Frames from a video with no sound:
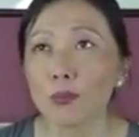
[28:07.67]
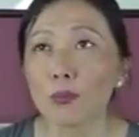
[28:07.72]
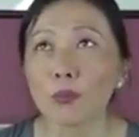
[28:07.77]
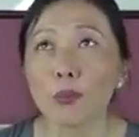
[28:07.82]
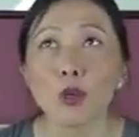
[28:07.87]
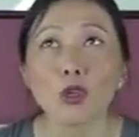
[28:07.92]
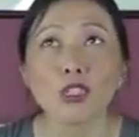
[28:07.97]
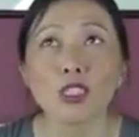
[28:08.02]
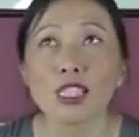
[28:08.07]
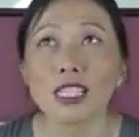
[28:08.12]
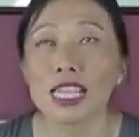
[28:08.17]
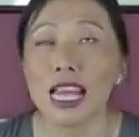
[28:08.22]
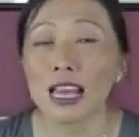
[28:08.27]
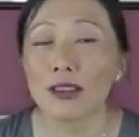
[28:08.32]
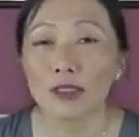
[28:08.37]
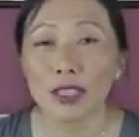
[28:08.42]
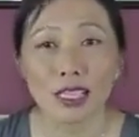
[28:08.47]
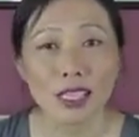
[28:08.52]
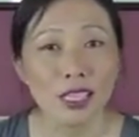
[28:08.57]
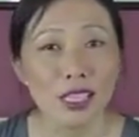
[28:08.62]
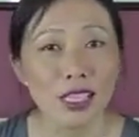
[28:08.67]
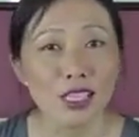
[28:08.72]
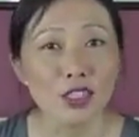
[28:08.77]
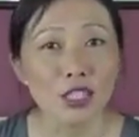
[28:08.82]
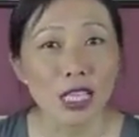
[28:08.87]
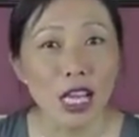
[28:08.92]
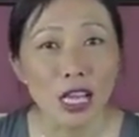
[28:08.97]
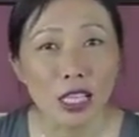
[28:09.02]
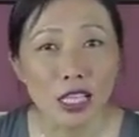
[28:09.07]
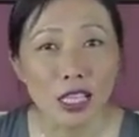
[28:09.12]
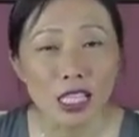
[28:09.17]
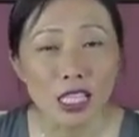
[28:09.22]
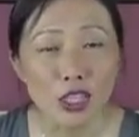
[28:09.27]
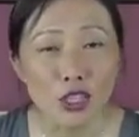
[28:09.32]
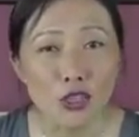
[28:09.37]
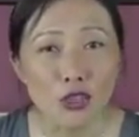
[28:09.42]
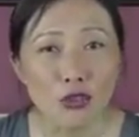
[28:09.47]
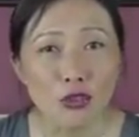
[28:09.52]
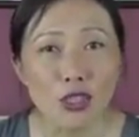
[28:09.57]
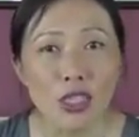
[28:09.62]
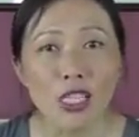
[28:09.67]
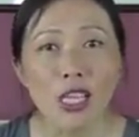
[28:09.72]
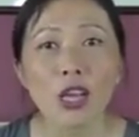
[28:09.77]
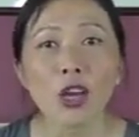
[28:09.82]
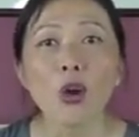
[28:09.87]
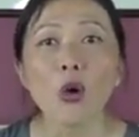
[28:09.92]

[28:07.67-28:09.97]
person having issues,